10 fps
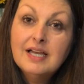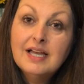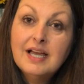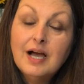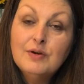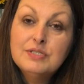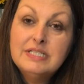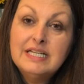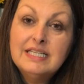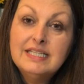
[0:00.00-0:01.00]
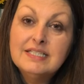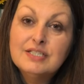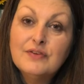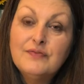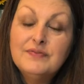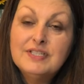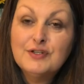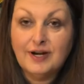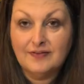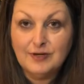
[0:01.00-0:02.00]
hosting this 50s
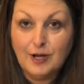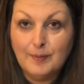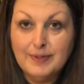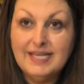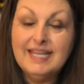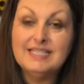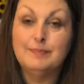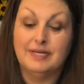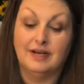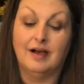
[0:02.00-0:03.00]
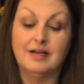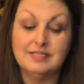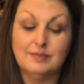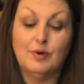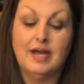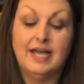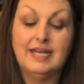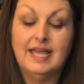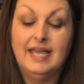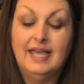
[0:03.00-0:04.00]
craft hop. It has been an awesome ride,
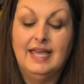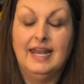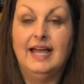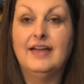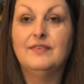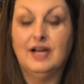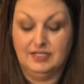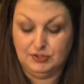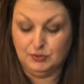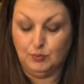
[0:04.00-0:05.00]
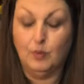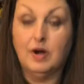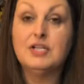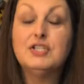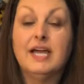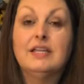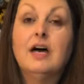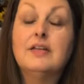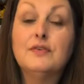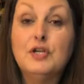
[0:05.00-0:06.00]
and I have got to watch a
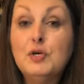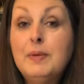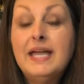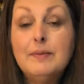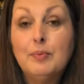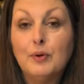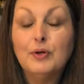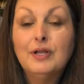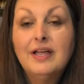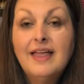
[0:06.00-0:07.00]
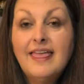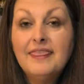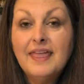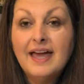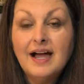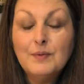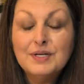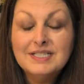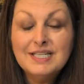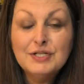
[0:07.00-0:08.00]
lot of new people that I will
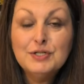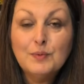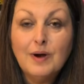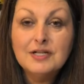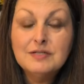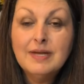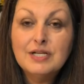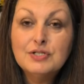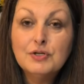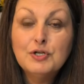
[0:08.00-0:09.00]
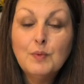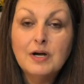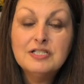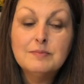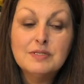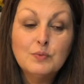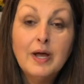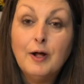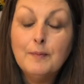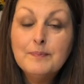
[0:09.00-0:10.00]
continue to watch, and make sure you watch them as
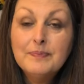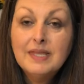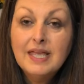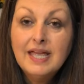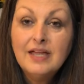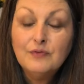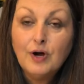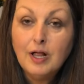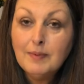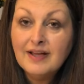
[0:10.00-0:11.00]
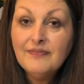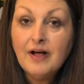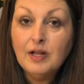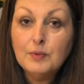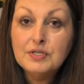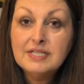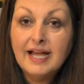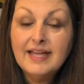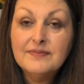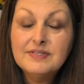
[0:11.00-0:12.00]
well. And for all my followers,
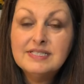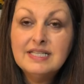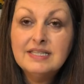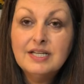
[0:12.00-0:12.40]
I have sent